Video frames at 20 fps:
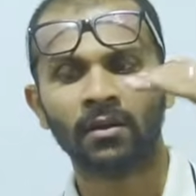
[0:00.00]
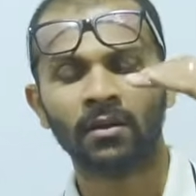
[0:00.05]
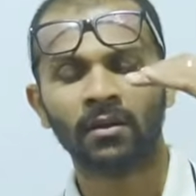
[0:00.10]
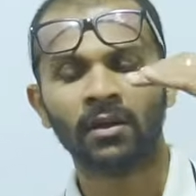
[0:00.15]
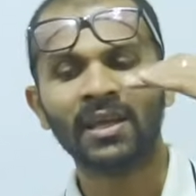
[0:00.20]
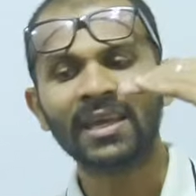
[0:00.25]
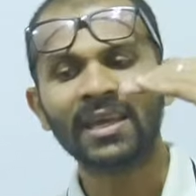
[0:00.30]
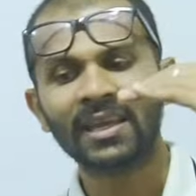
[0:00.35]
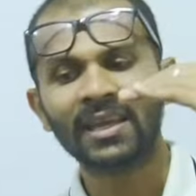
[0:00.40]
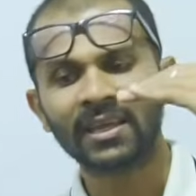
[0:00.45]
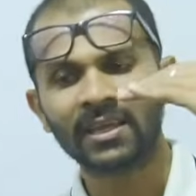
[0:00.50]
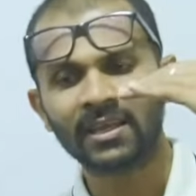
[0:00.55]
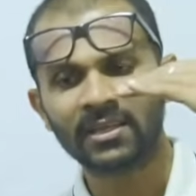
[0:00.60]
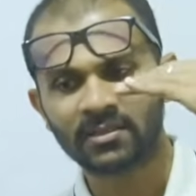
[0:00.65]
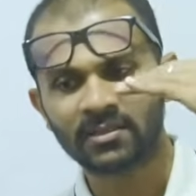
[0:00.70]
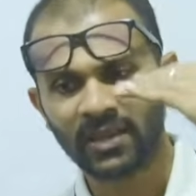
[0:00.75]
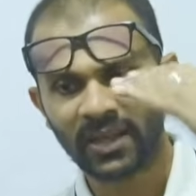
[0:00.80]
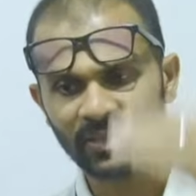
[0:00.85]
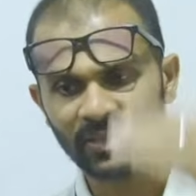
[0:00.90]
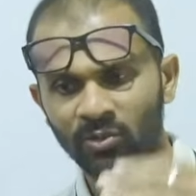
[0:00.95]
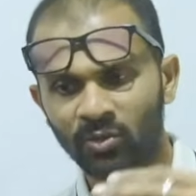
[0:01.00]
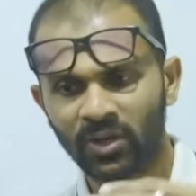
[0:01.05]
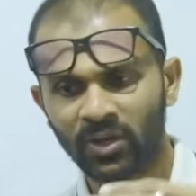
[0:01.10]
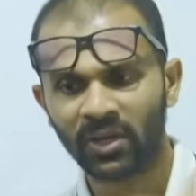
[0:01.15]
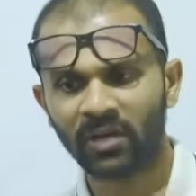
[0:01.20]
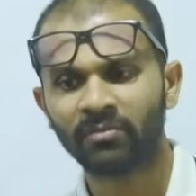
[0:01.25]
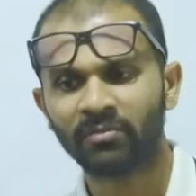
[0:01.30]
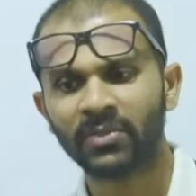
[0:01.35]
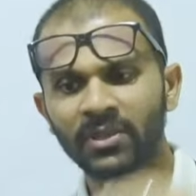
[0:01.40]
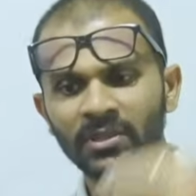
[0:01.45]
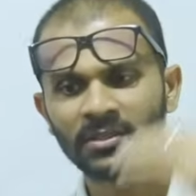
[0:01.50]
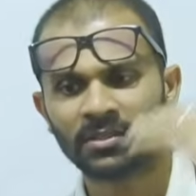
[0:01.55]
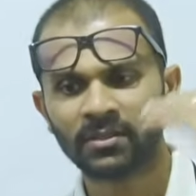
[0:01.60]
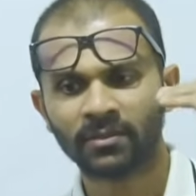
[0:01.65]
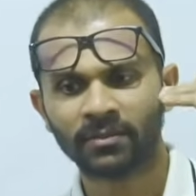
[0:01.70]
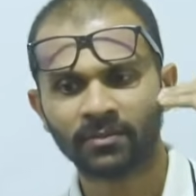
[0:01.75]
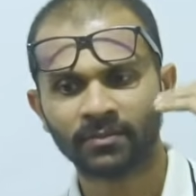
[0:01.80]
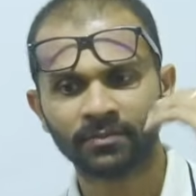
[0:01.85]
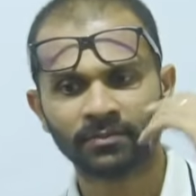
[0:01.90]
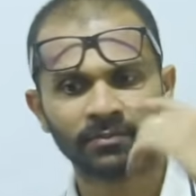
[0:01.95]
is natural numbers
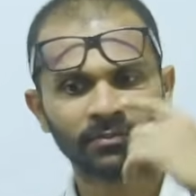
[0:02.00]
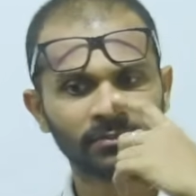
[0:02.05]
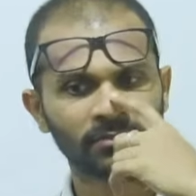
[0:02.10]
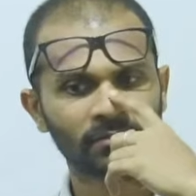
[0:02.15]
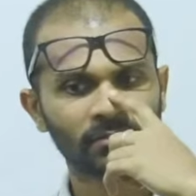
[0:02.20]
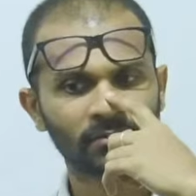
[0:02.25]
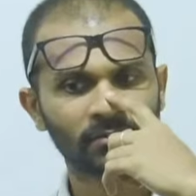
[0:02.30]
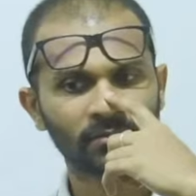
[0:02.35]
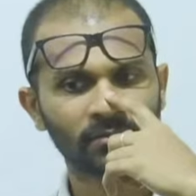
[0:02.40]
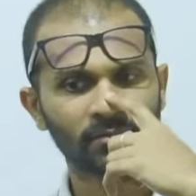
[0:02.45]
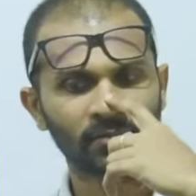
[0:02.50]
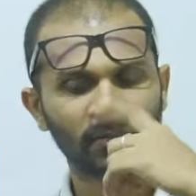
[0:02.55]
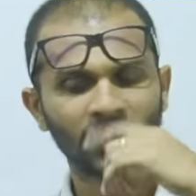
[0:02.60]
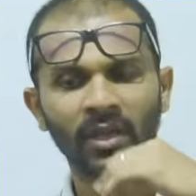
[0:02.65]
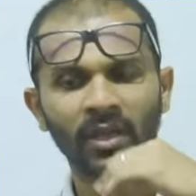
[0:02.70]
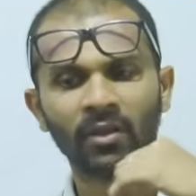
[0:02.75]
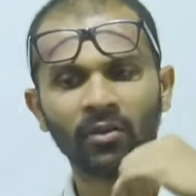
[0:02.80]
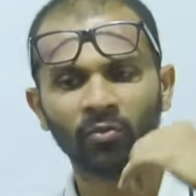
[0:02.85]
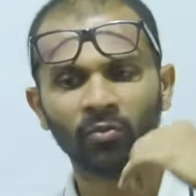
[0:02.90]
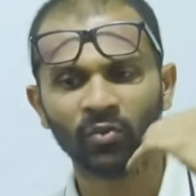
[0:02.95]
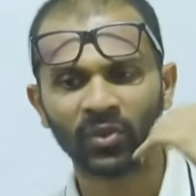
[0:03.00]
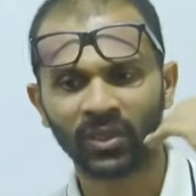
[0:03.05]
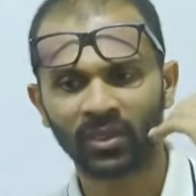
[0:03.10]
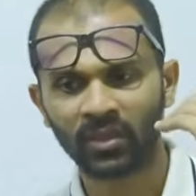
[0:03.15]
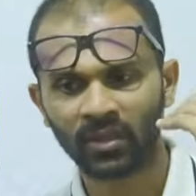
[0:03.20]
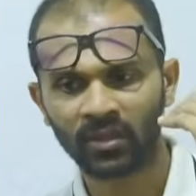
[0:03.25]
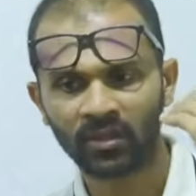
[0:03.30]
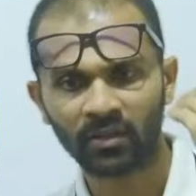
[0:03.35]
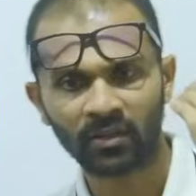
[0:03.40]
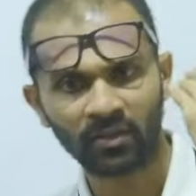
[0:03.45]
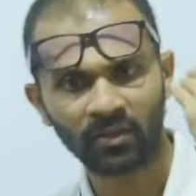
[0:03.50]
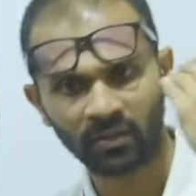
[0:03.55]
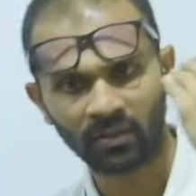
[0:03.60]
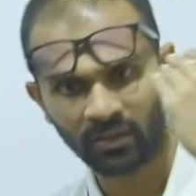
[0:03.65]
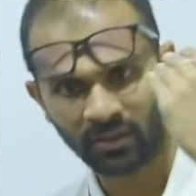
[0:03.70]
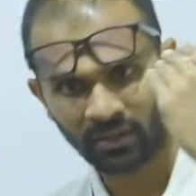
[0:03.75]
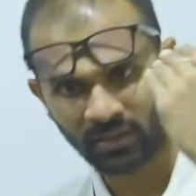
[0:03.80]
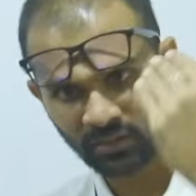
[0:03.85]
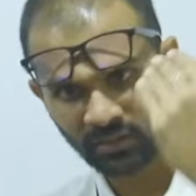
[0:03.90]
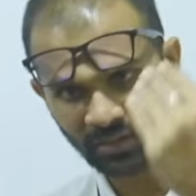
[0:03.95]
with
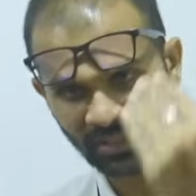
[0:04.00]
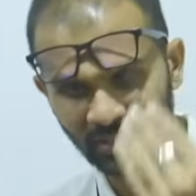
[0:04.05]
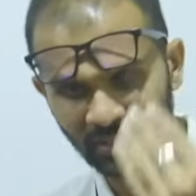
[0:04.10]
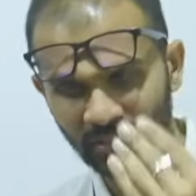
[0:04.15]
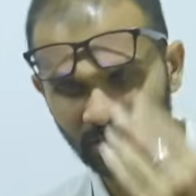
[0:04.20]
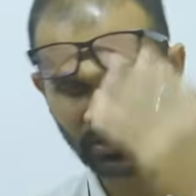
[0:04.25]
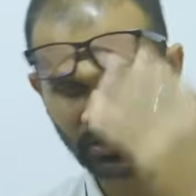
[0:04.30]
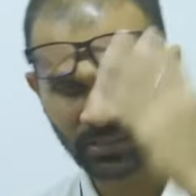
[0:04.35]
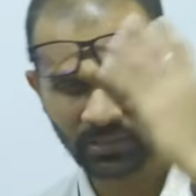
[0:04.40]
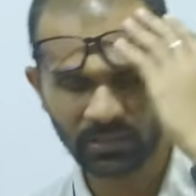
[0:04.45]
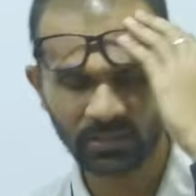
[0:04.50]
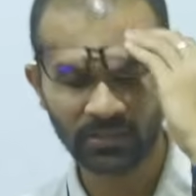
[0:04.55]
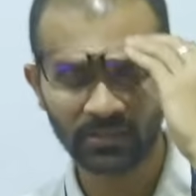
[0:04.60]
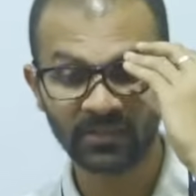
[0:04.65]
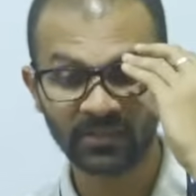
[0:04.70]
integers